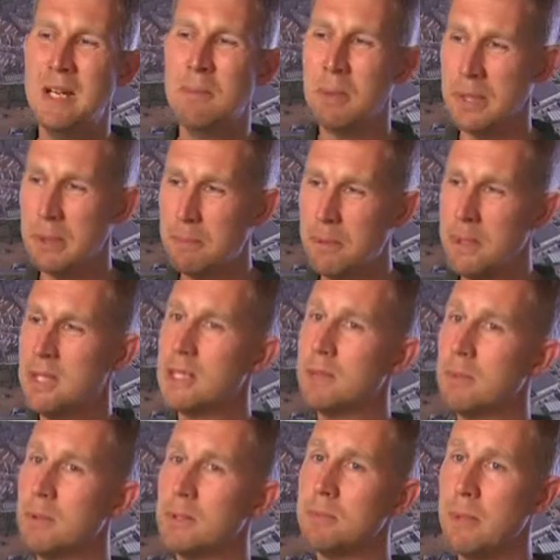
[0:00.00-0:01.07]
But the
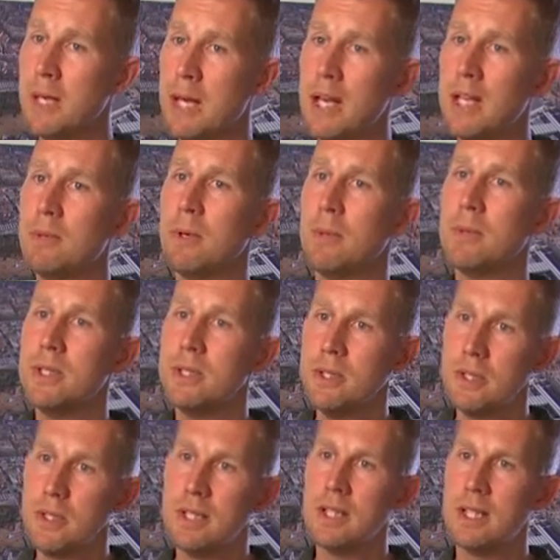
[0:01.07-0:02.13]
principles behind what we're
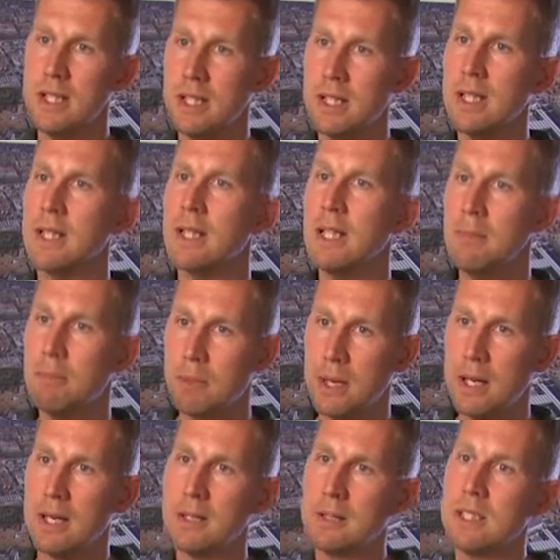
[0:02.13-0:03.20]
doing, the
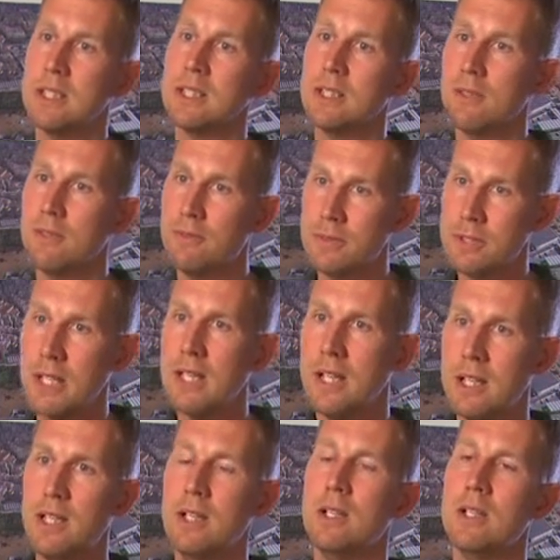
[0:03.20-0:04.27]
practice of
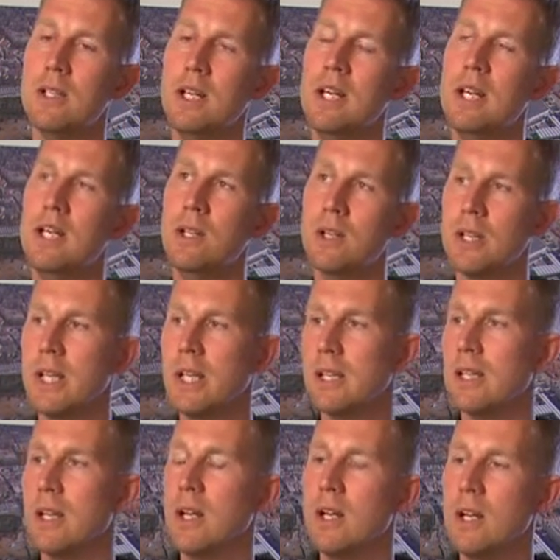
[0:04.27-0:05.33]
looking at
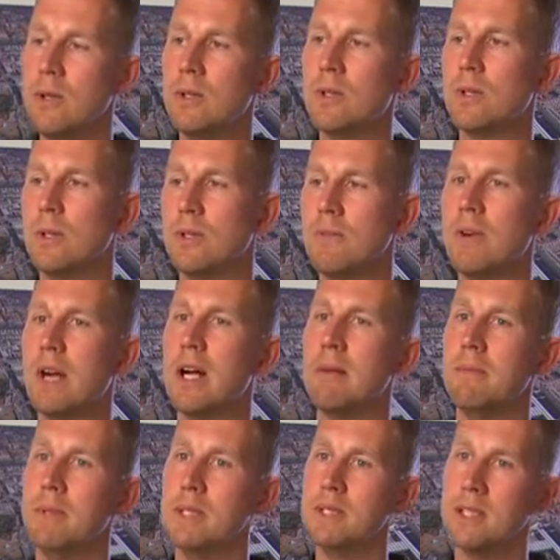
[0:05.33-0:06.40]
the local
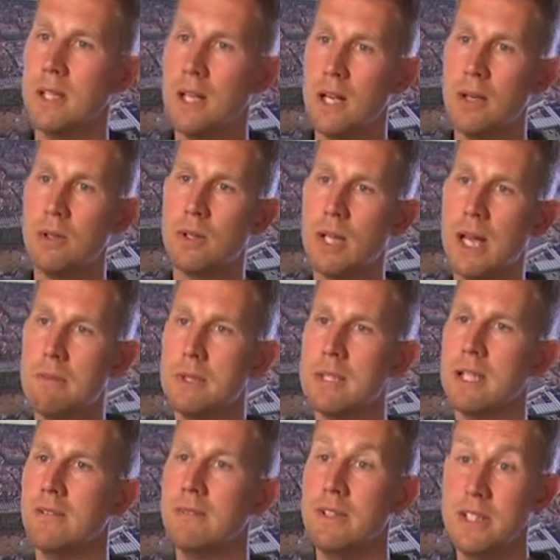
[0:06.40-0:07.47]
environment and the local
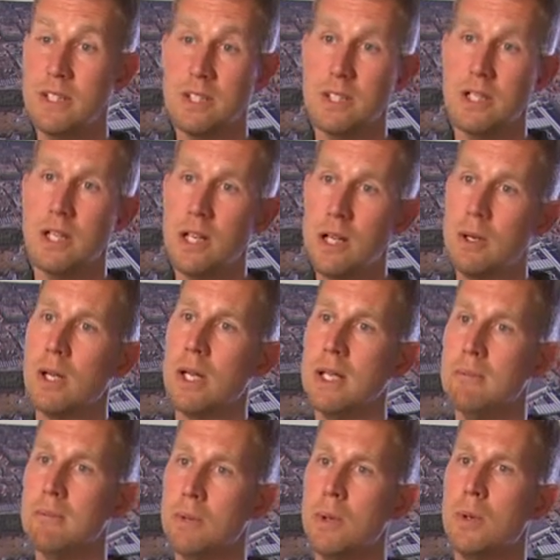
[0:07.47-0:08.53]
habitat features and locally
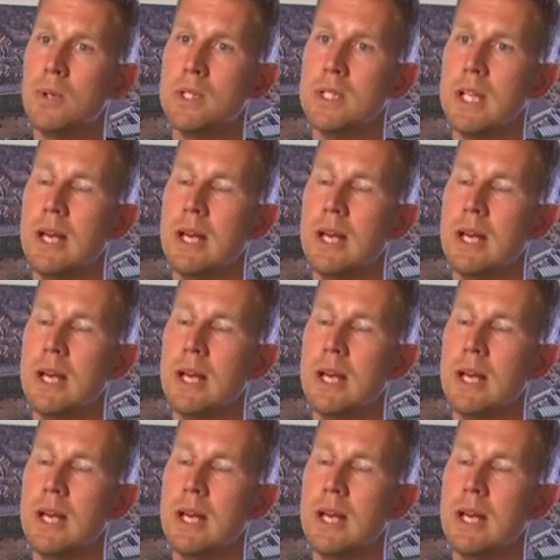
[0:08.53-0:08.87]
important